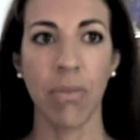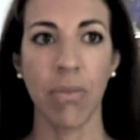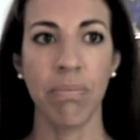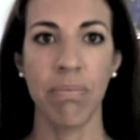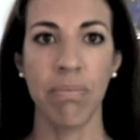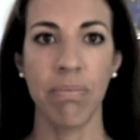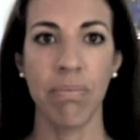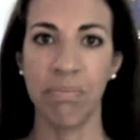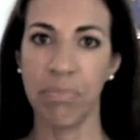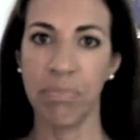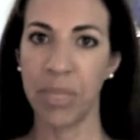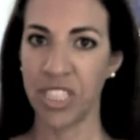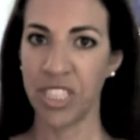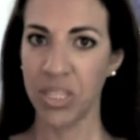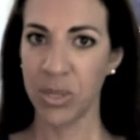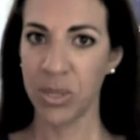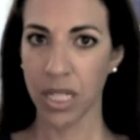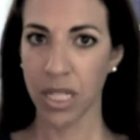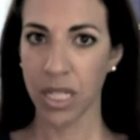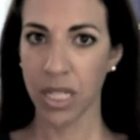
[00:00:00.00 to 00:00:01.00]
Budget's
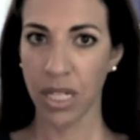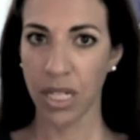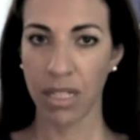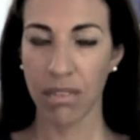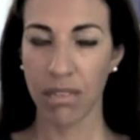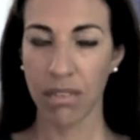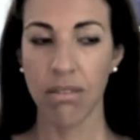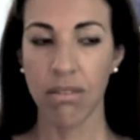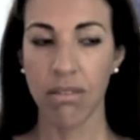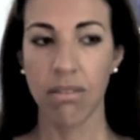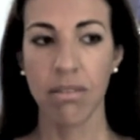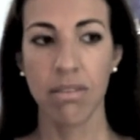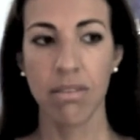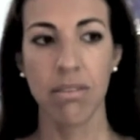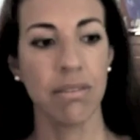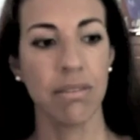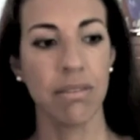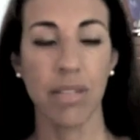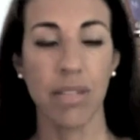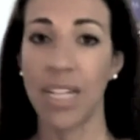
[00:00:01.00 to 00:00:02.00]
tight.
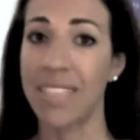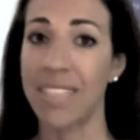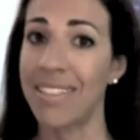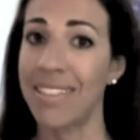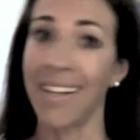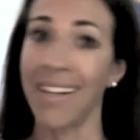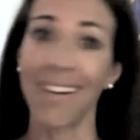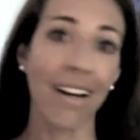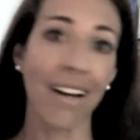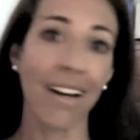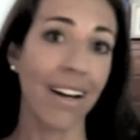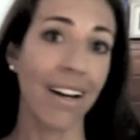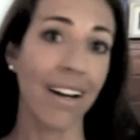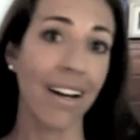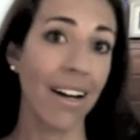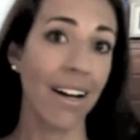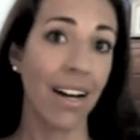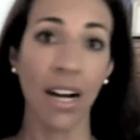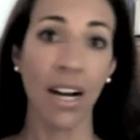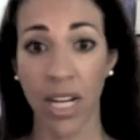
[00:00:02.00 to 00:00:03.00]
I said, I
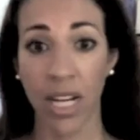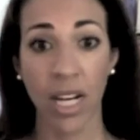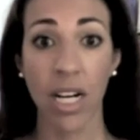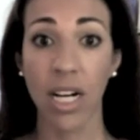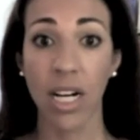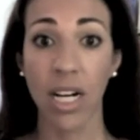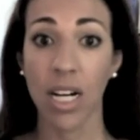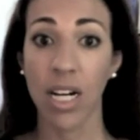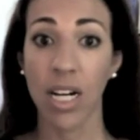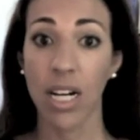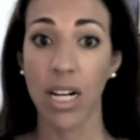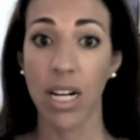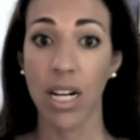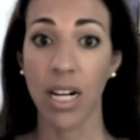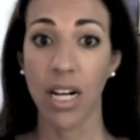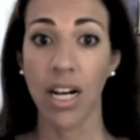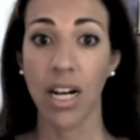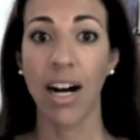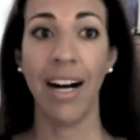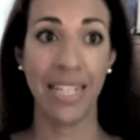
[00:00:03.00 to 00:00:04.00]
don't care.
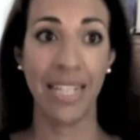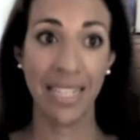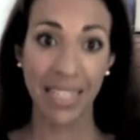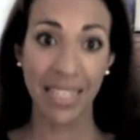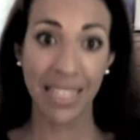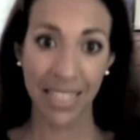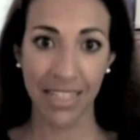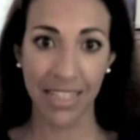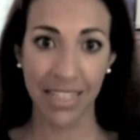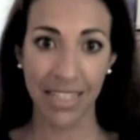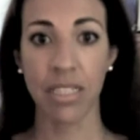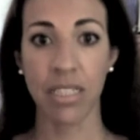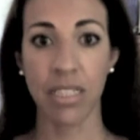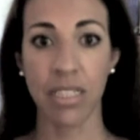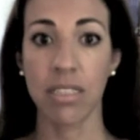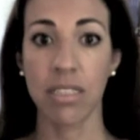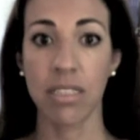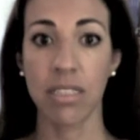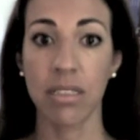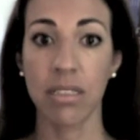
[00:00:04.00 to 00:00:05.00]
I need this.
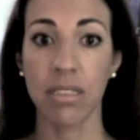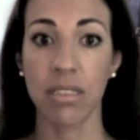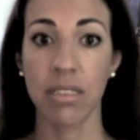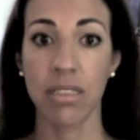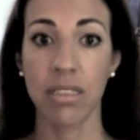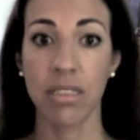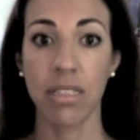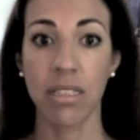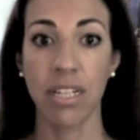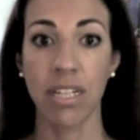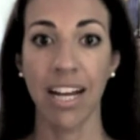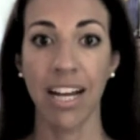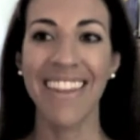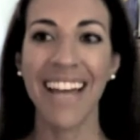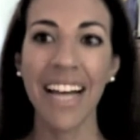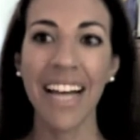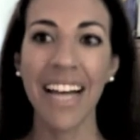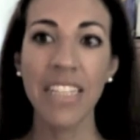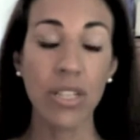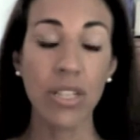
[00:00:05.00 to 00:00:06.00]
And
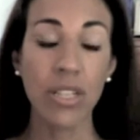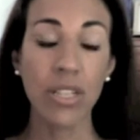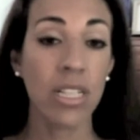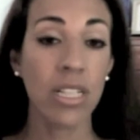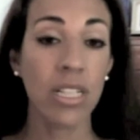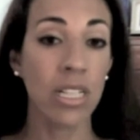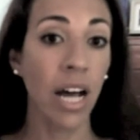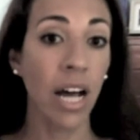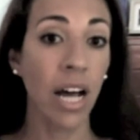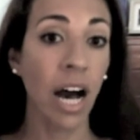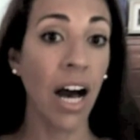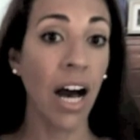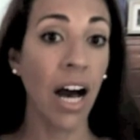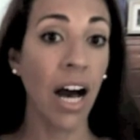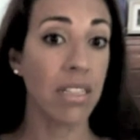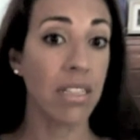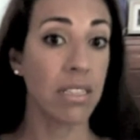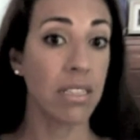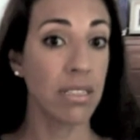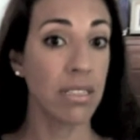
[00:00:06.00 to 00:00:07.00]
that took a lot
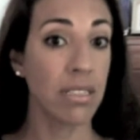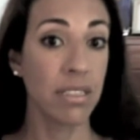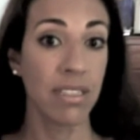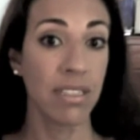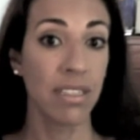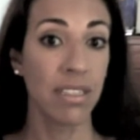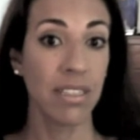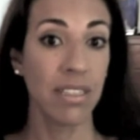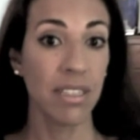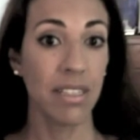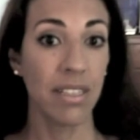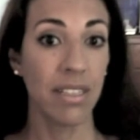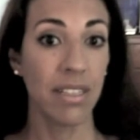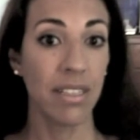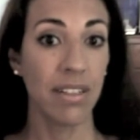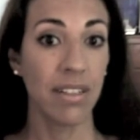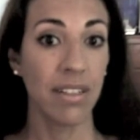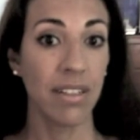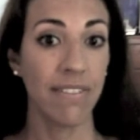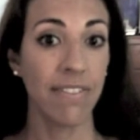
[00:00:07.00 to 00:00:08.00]

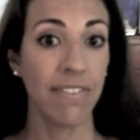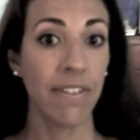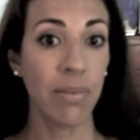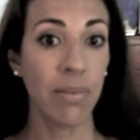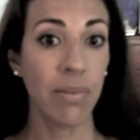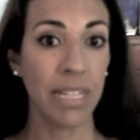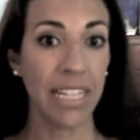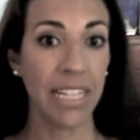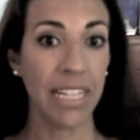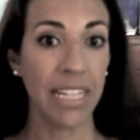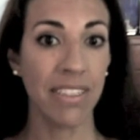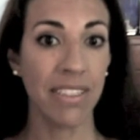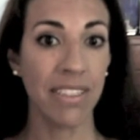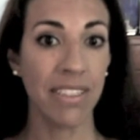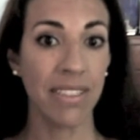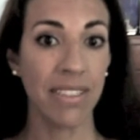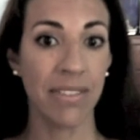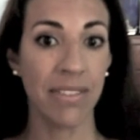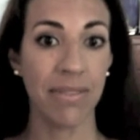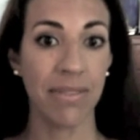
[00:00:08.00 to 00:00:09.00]
for me
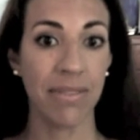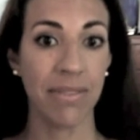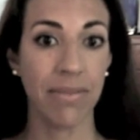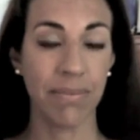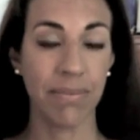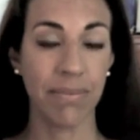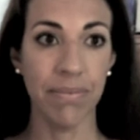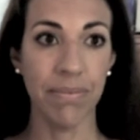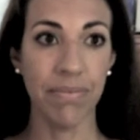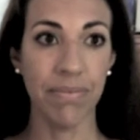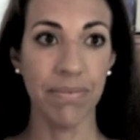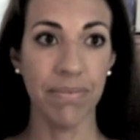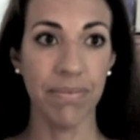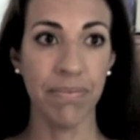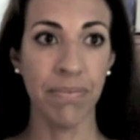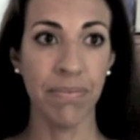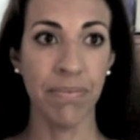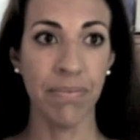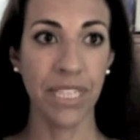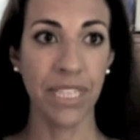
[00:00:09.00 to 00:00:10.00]
to
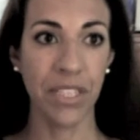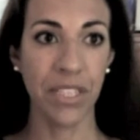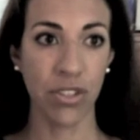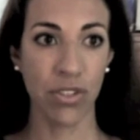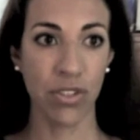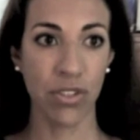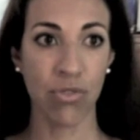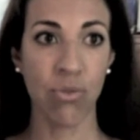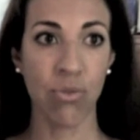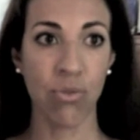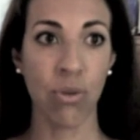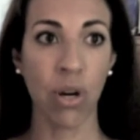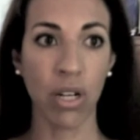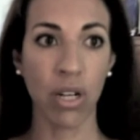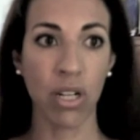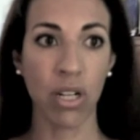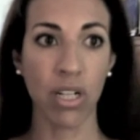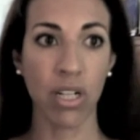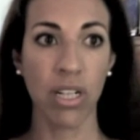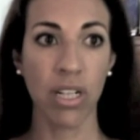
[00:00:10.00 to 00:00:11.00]
be strong
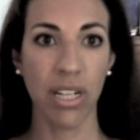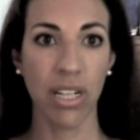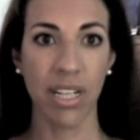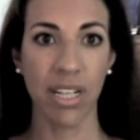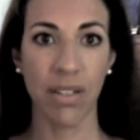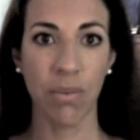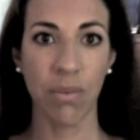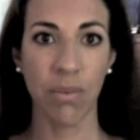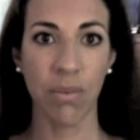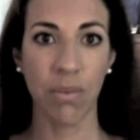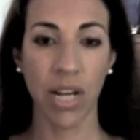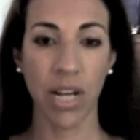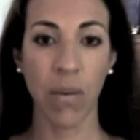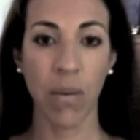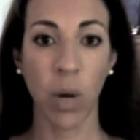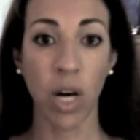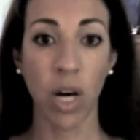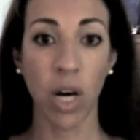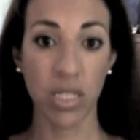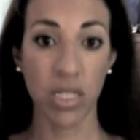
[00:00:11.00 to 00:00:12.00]
in what I
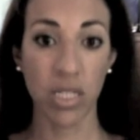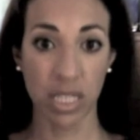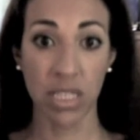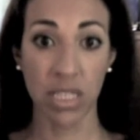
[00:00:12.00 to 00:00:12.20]
wanted.